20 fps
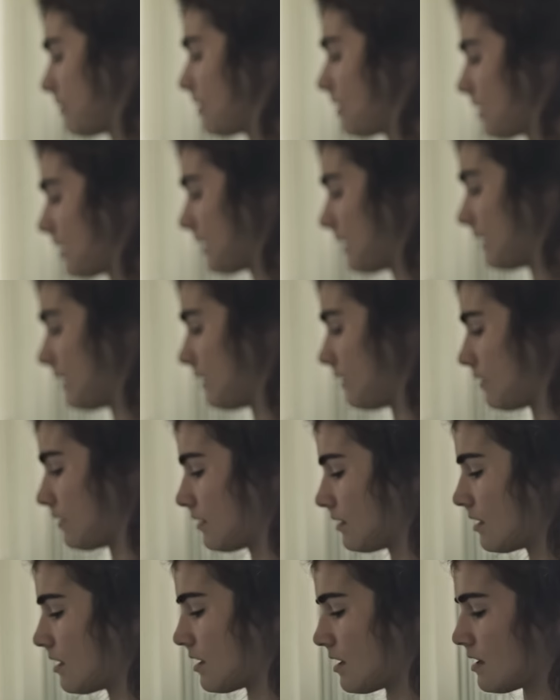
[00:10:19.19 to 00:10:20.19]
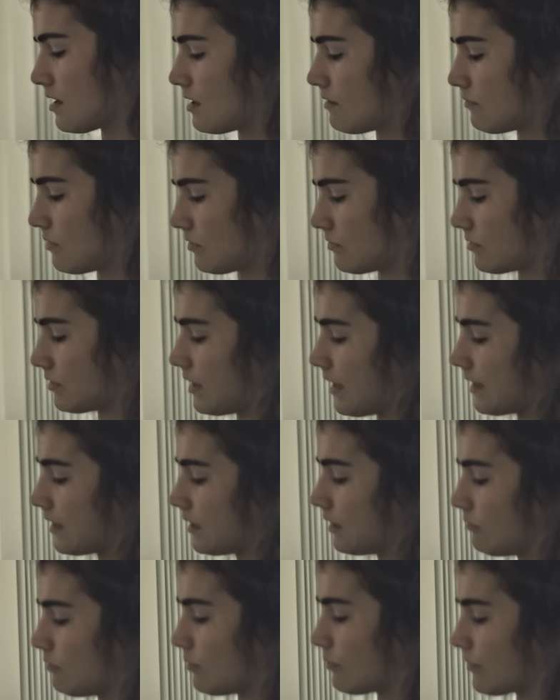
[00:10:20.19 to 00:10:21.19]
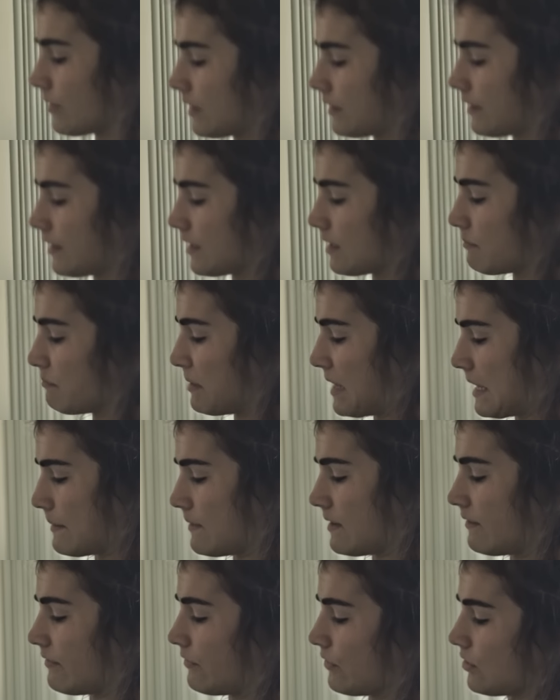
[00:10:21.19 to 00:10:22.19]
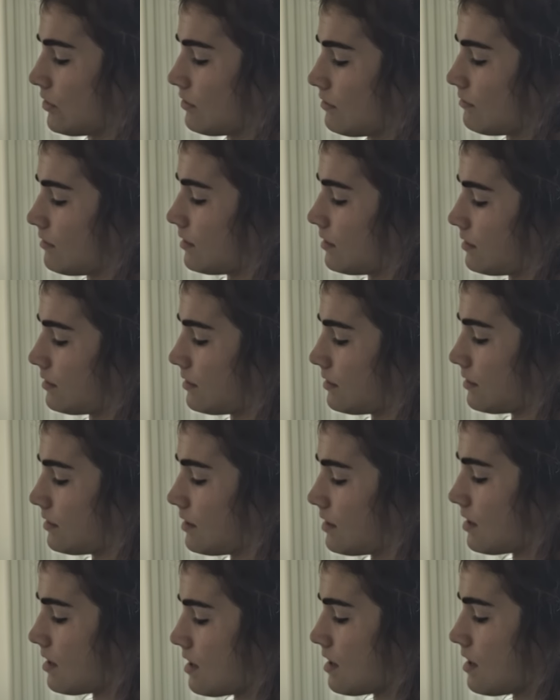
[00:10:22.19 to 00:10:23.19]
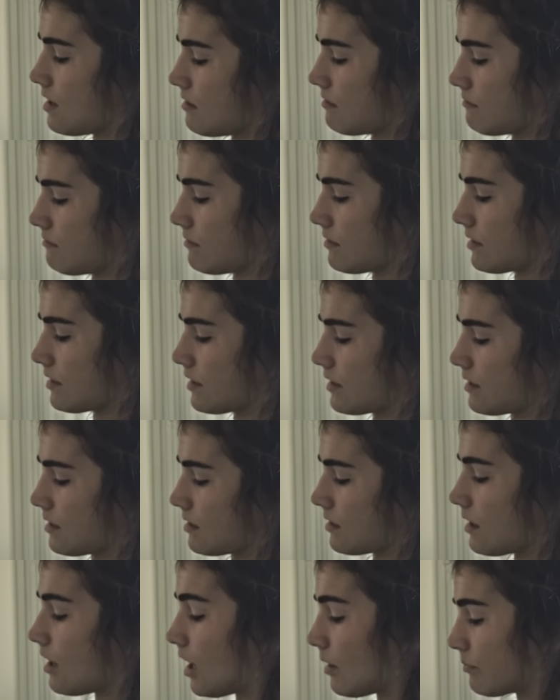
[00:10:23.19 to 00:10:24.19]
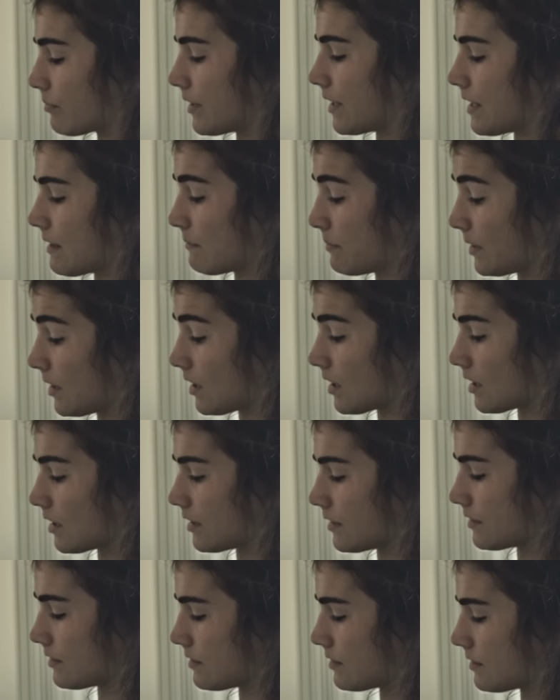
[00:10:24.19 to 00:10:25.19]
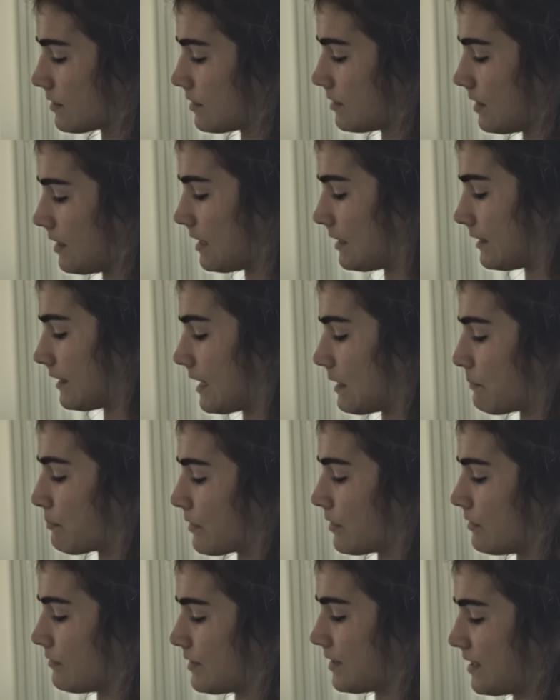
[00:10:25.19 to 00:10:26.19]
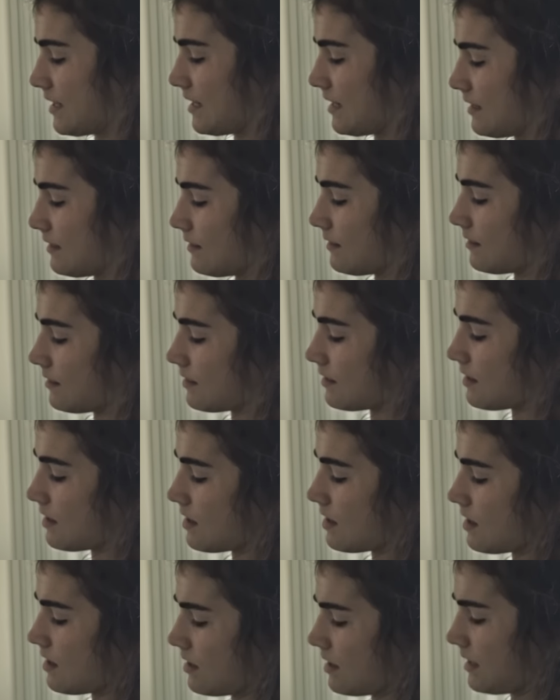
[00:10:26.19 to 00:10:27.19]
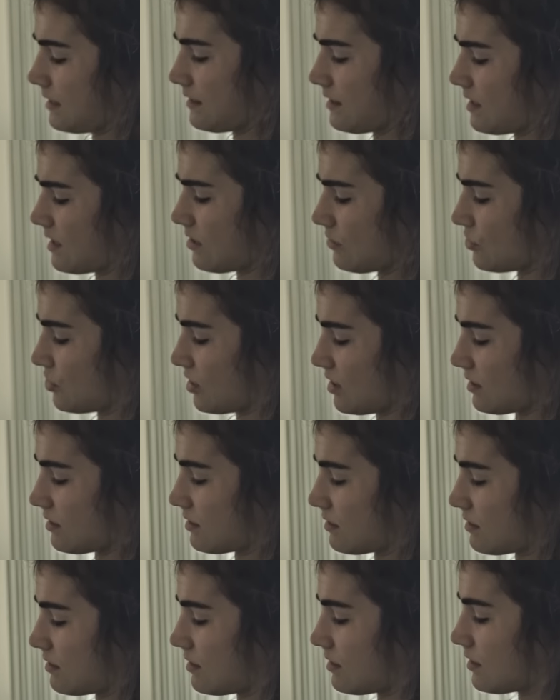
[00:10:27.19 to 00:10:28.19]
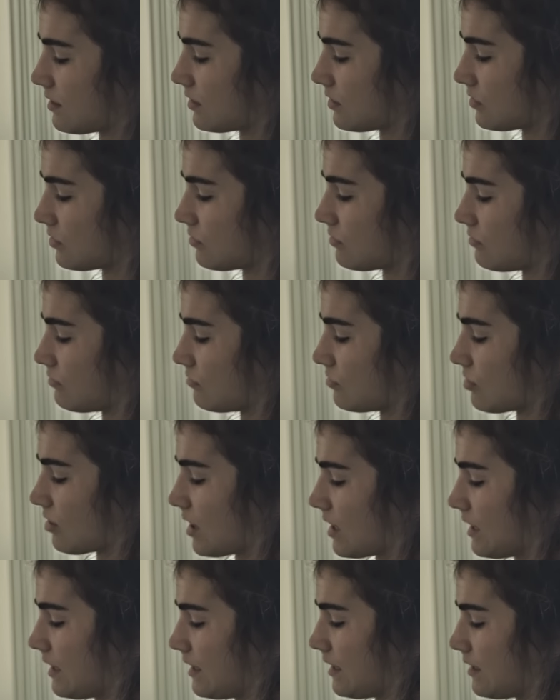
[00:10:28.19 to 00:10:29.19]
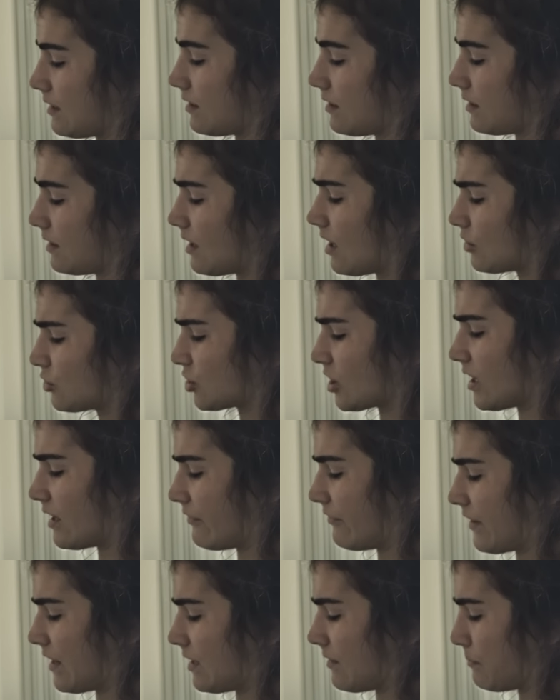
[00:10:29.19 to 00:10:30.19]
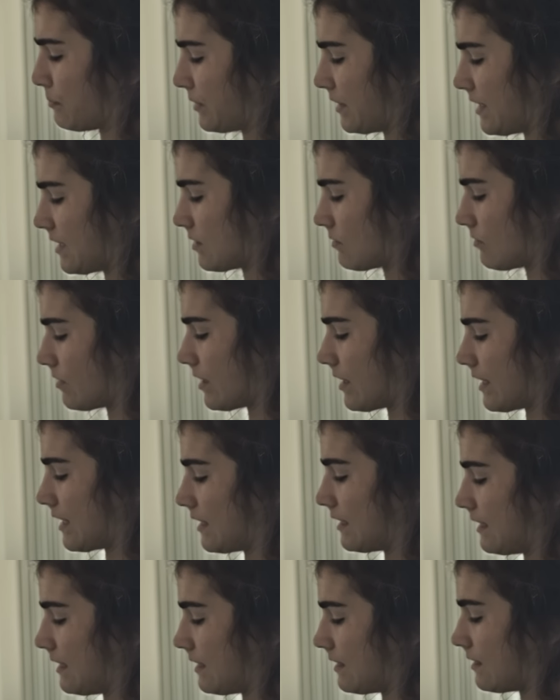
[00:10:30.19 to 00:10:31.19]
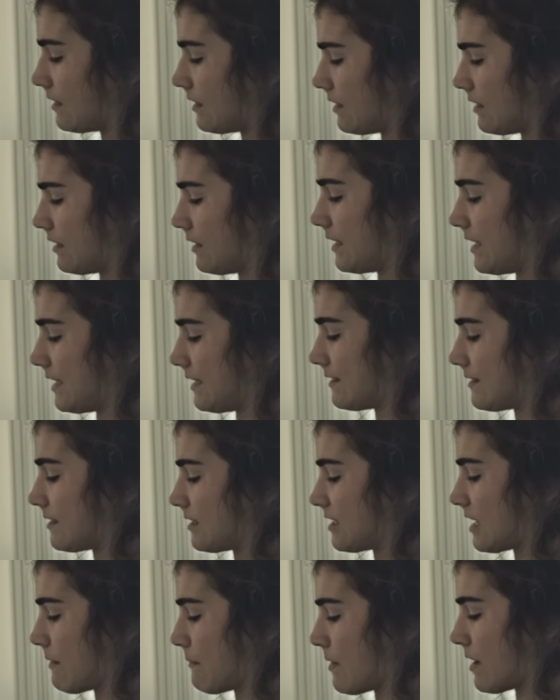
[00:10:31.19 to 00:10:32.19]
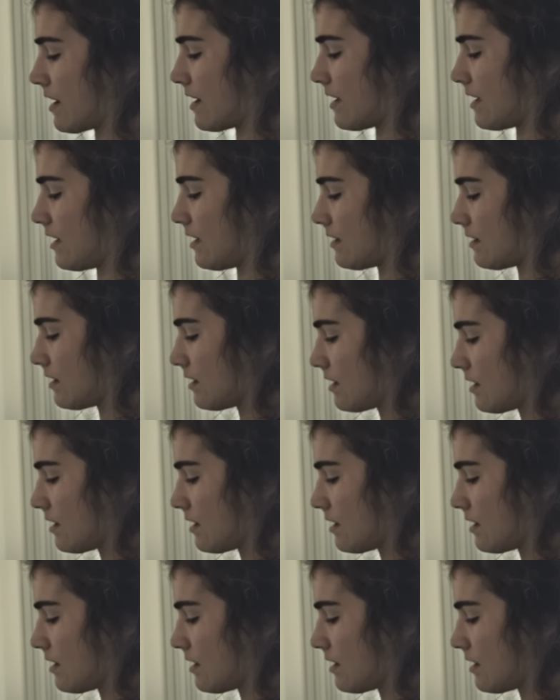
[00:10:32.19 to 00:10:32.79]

I most likely will bring like baby food, or I'll bring bars and like protein, and then I'll try to find a place where I can eat semi-clean,